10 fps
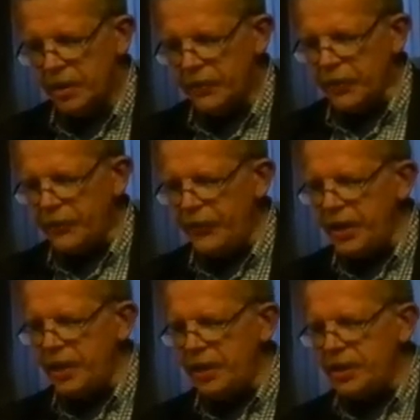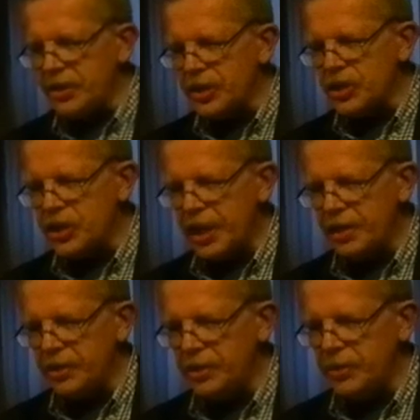For fear is a
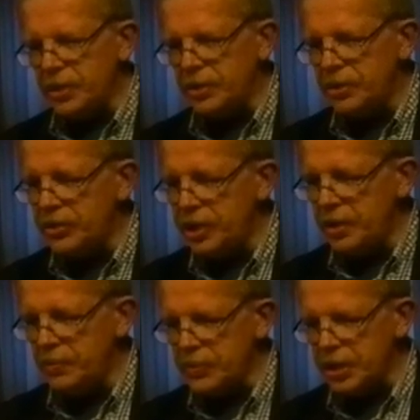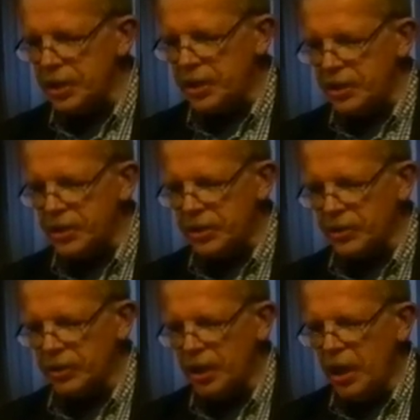shadow and dreams are
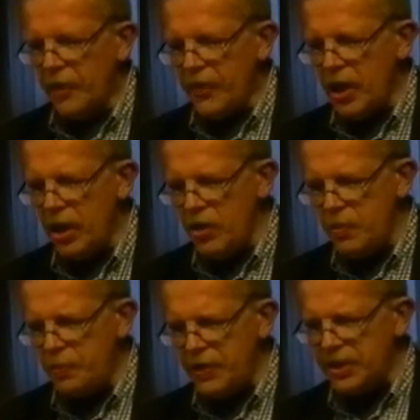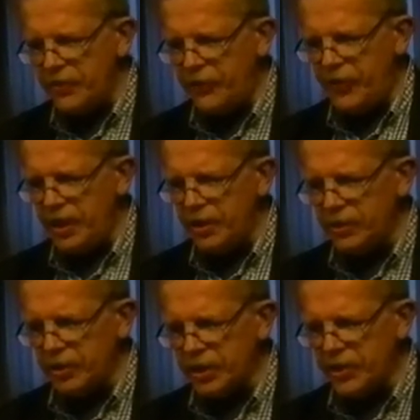crystal. For hope is a
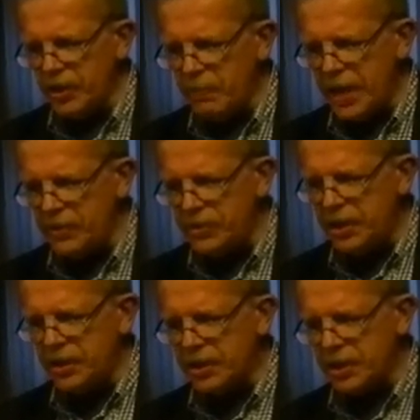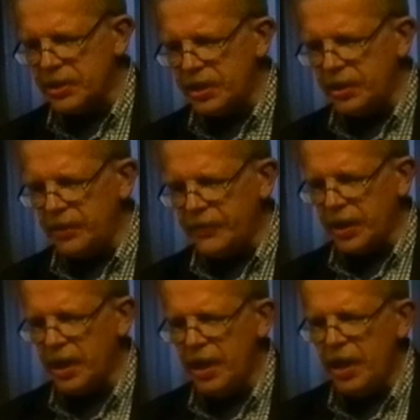field and the mountains are
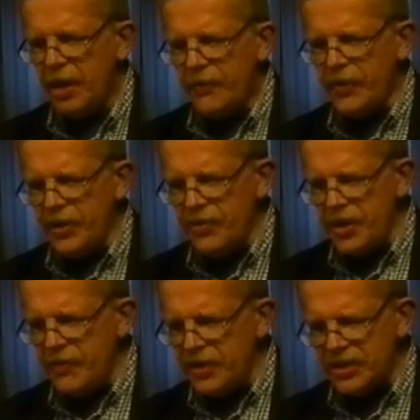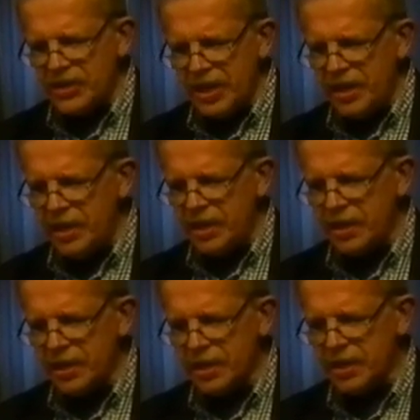silver. For the river
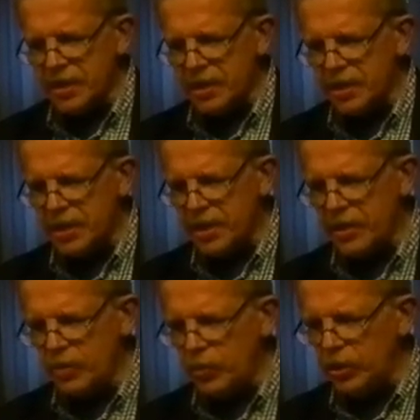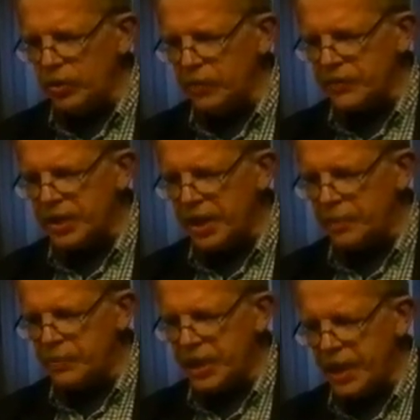sings and the wolves
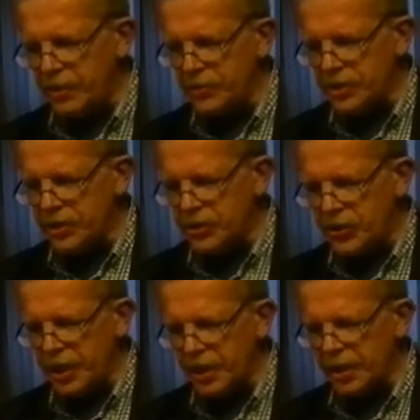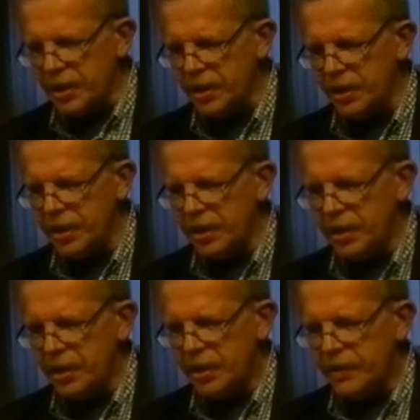come down to drink.
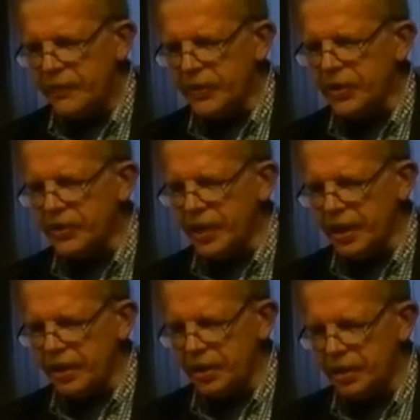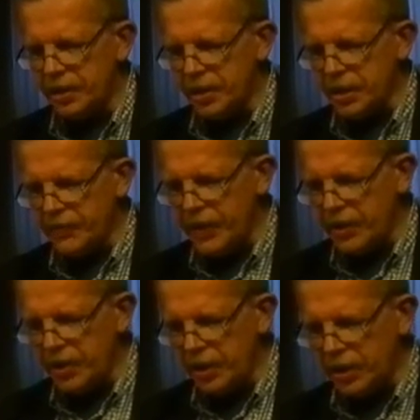For the day is
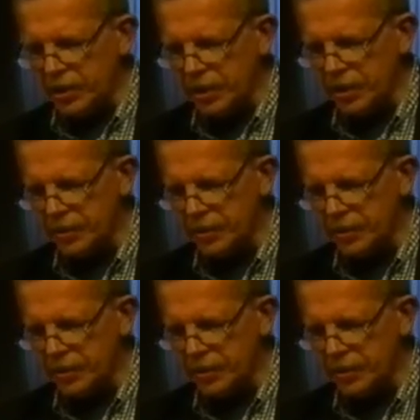very long.